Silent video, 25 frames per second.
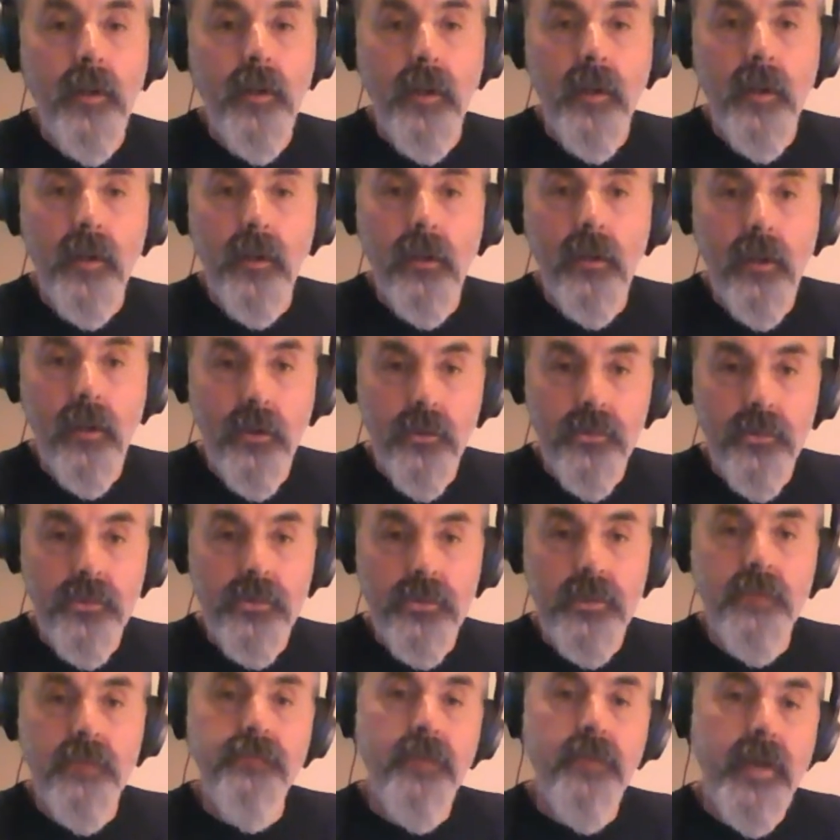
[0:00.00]

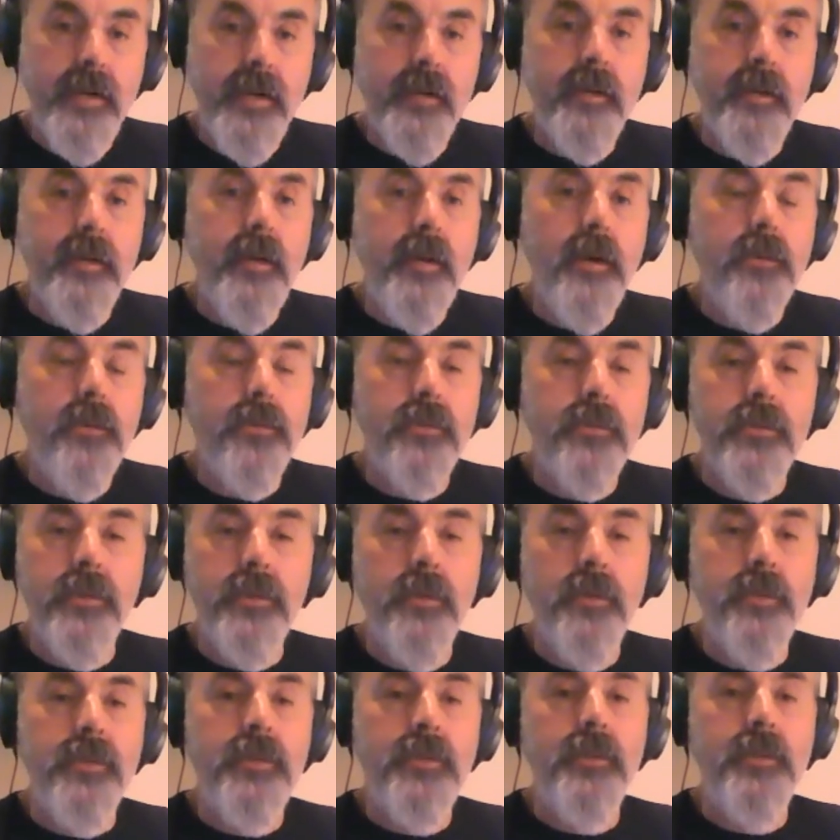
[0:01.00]
closed fretted notes.
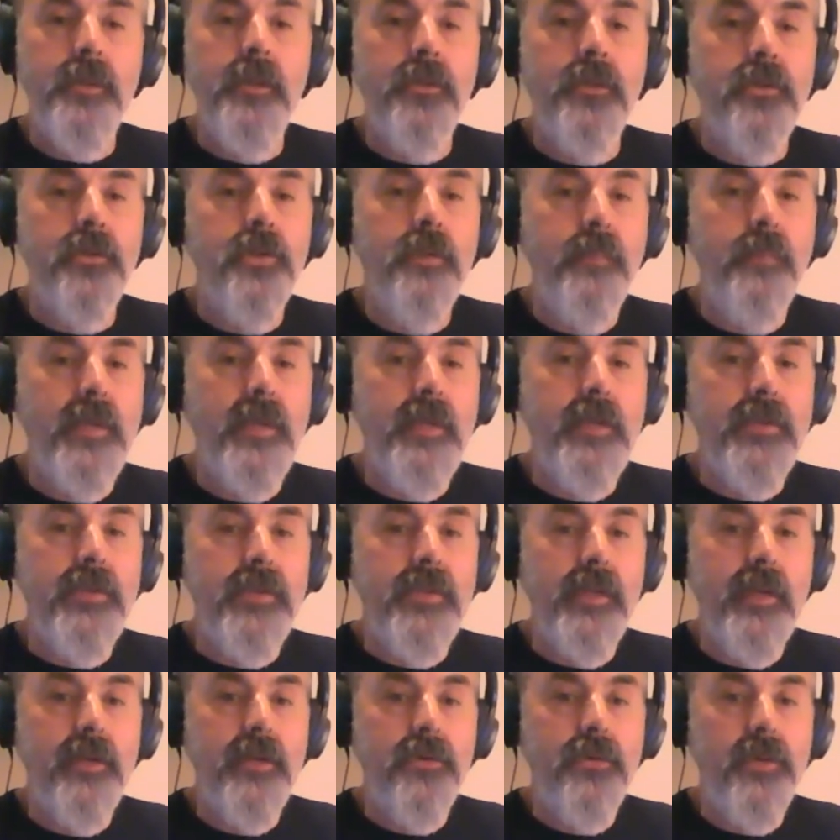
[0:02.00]
So it should be
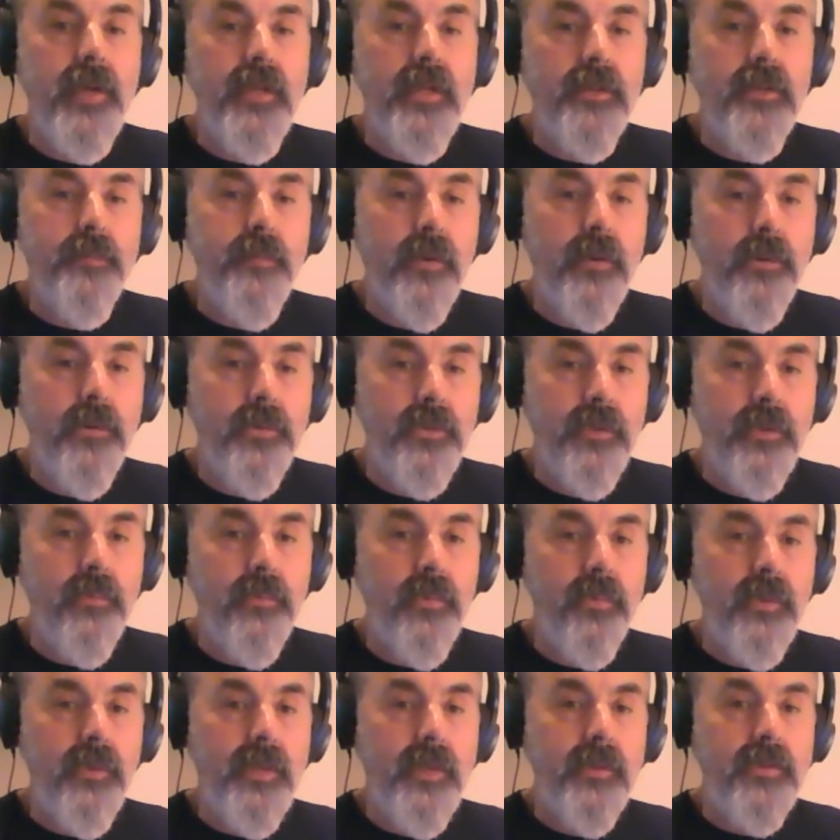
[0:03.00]
easy to transpose. You
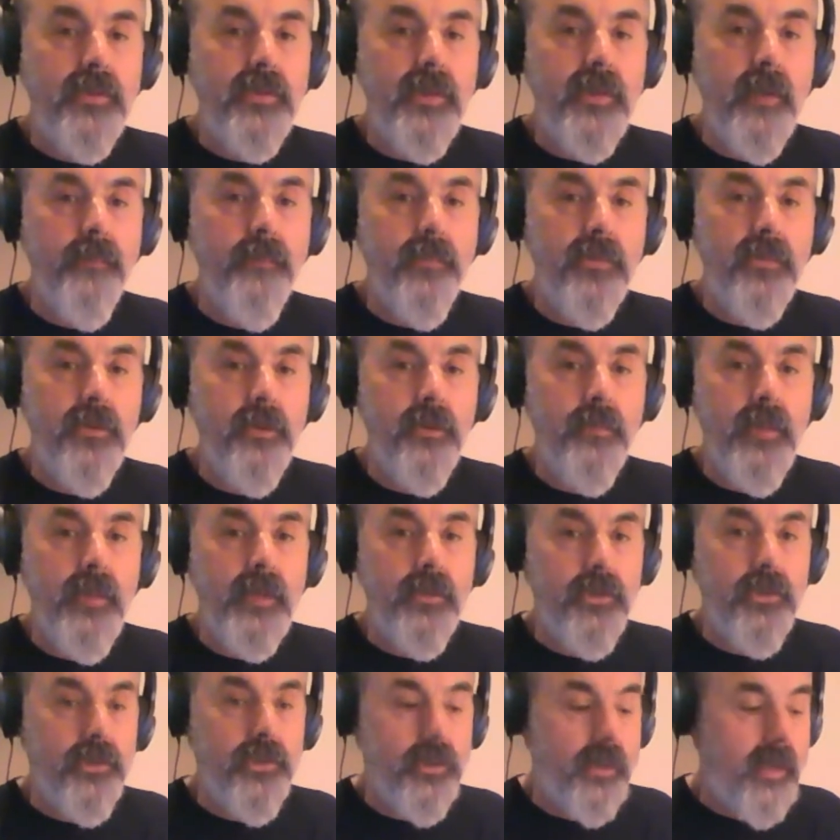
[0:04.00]
won't get stumped too
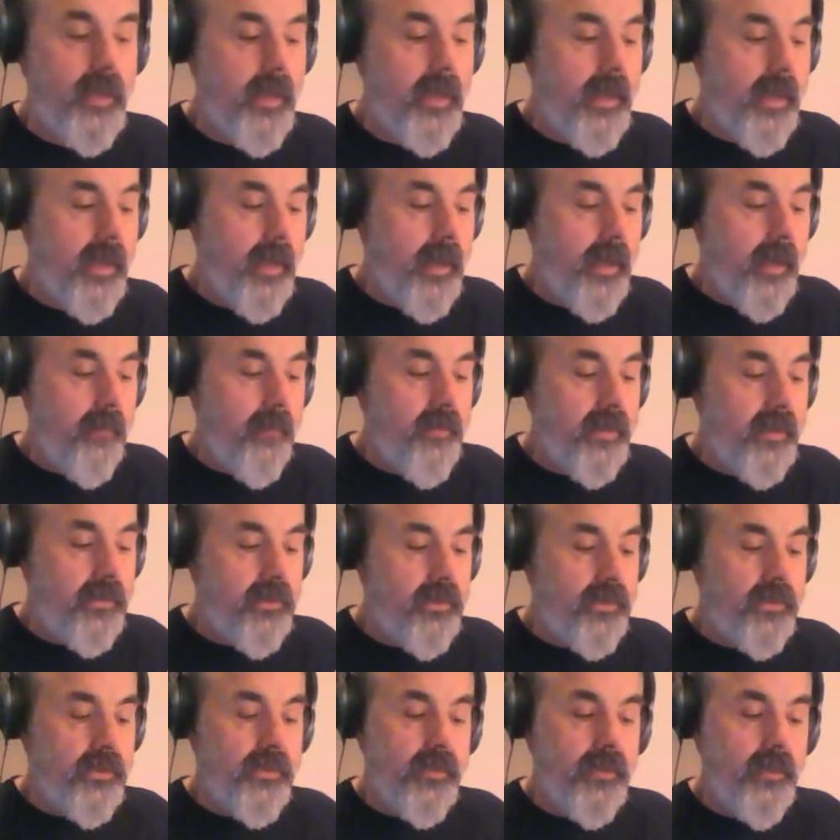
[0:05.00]
much. But
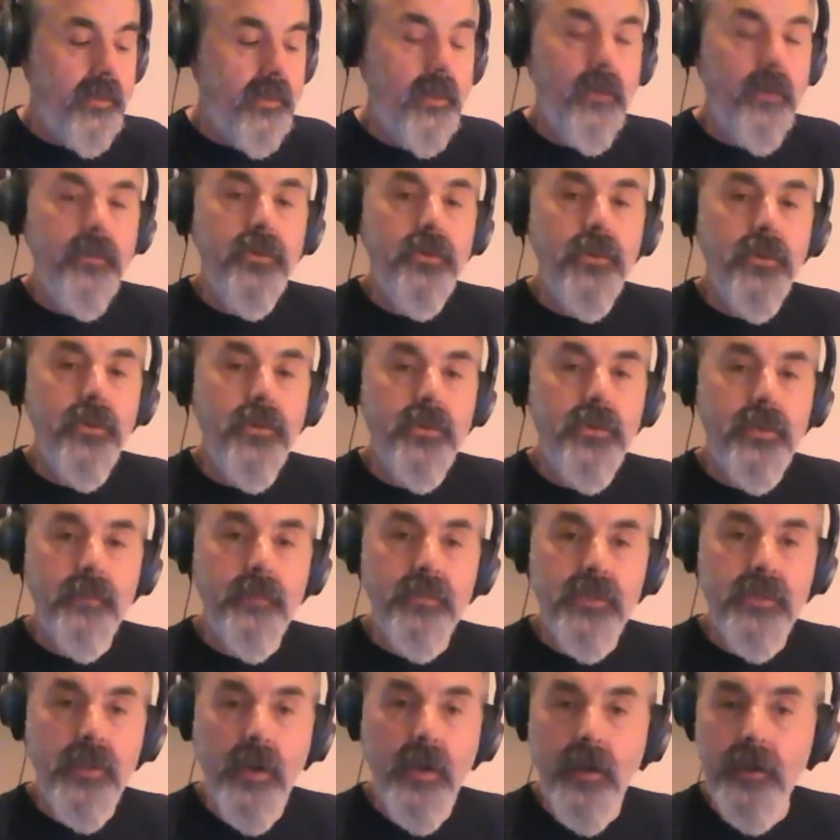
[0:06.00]
just, choose some
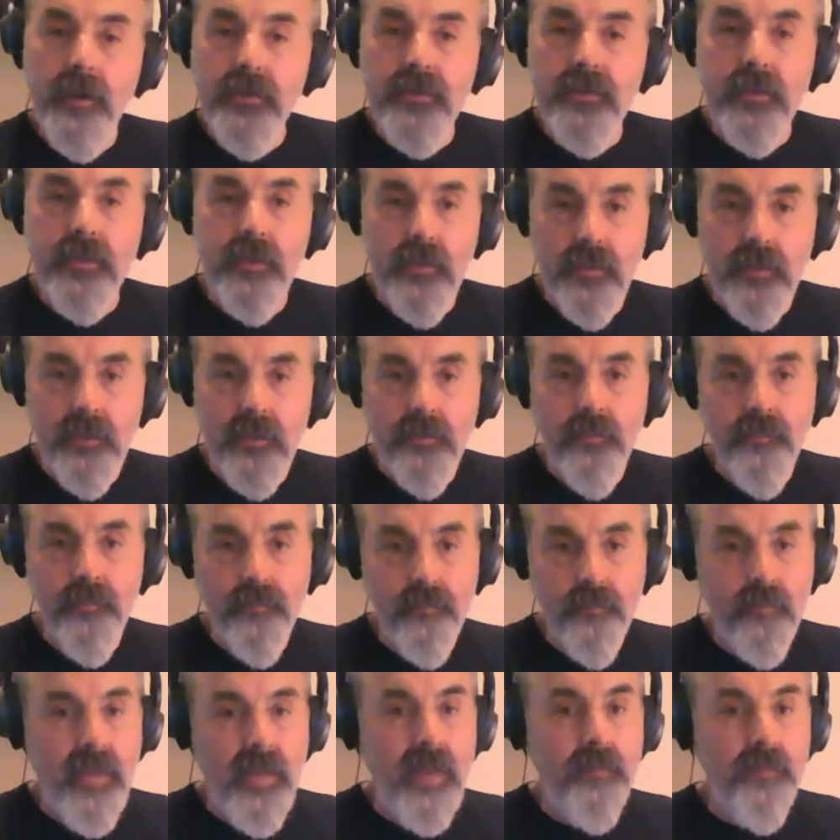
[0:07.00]
songs that you
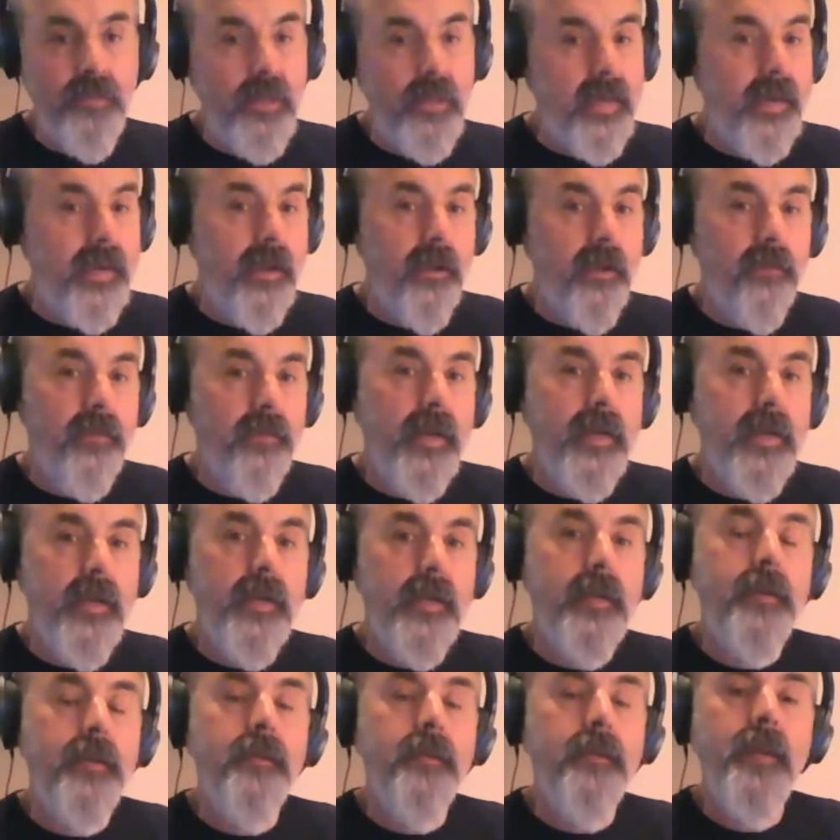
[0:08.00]
may play
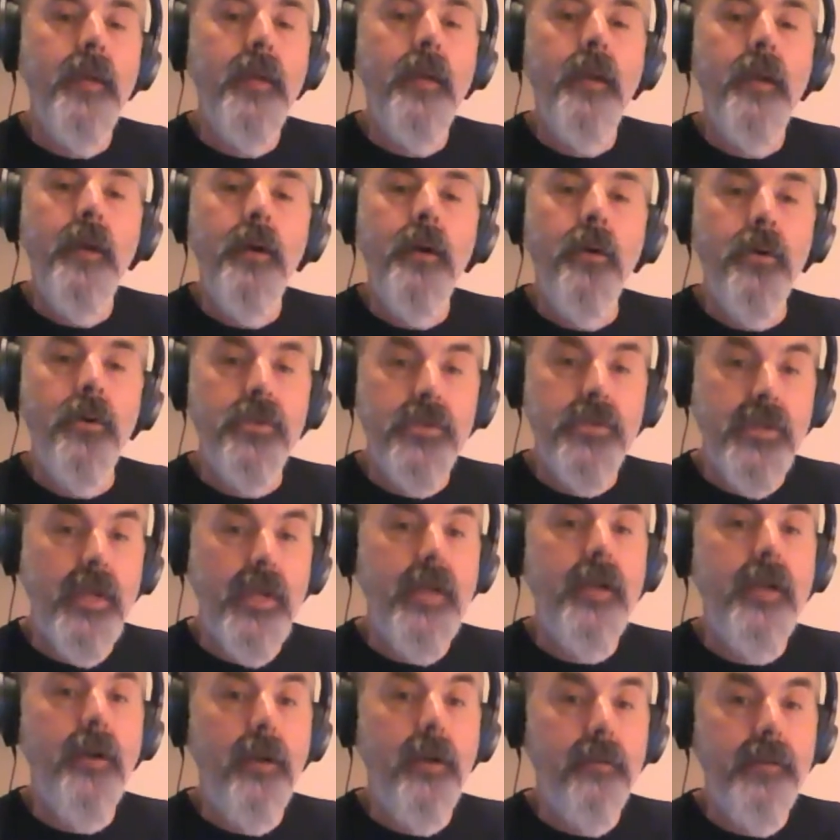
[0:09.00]
already or
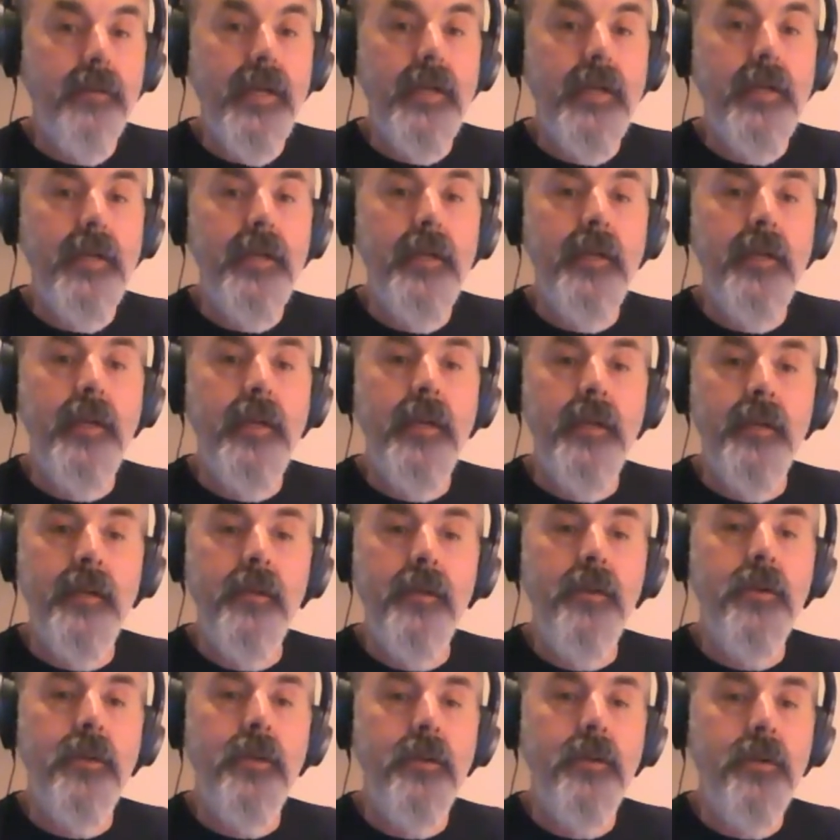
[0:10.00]
sing already, and
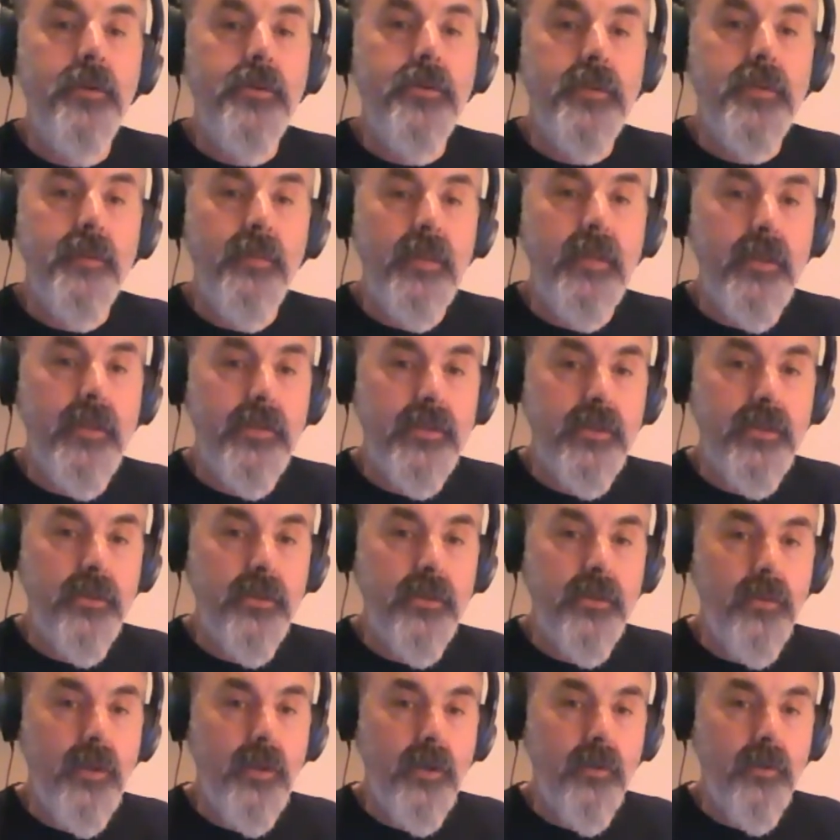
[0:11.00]
you can use some of these
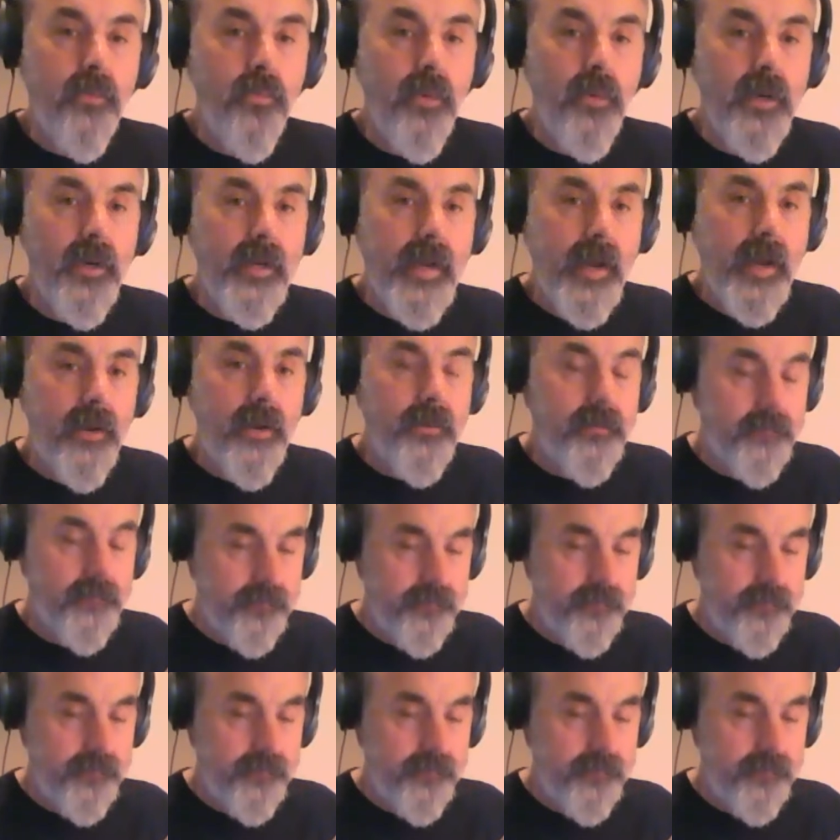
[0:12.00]
to work out